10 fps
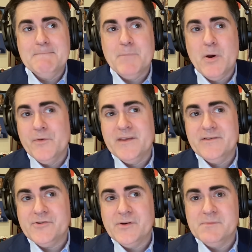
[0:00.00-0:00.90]
both
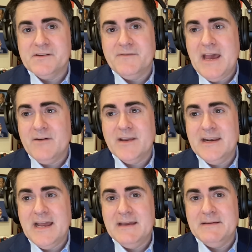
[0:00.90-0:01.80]
in terms of
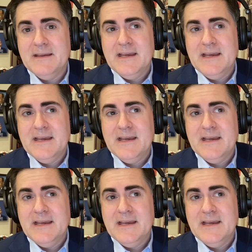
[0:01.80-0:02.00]
the